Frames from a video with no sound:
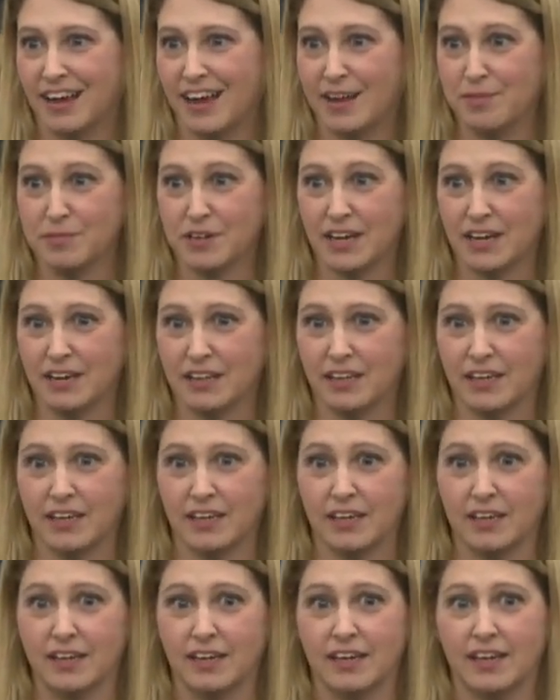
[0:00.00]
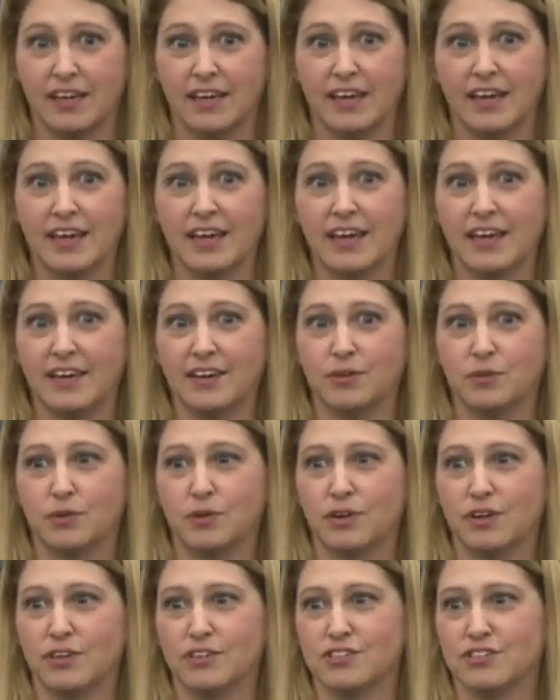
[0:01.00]
I'm kind of like, eh,
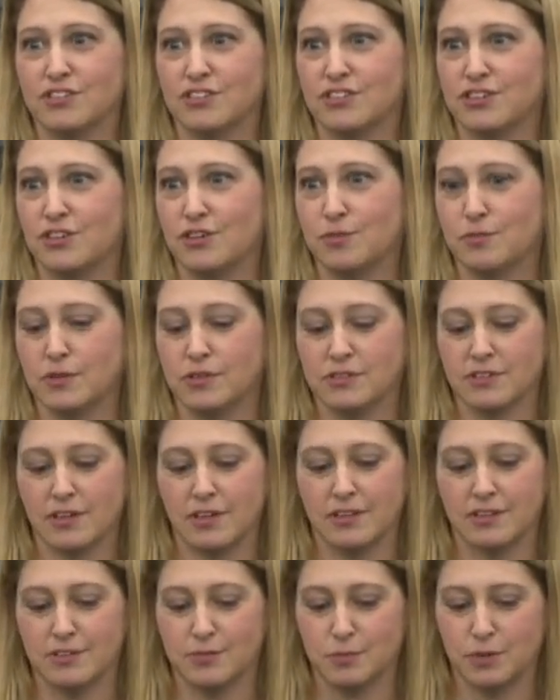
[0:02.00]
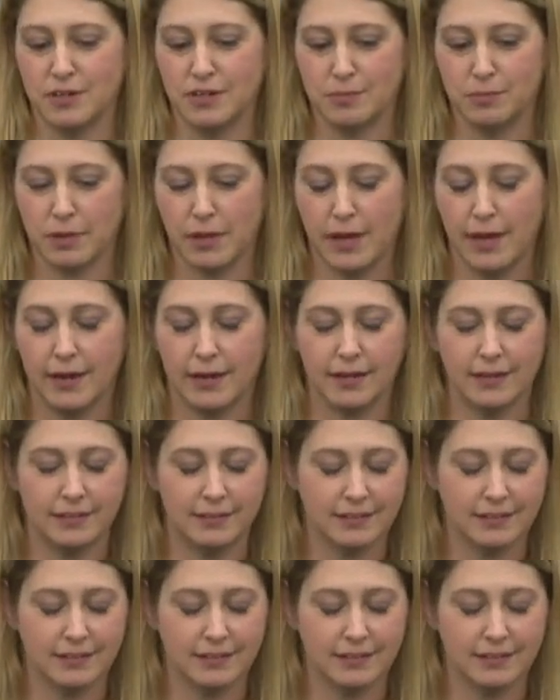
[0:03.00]
we're all just humans on this pretty planet.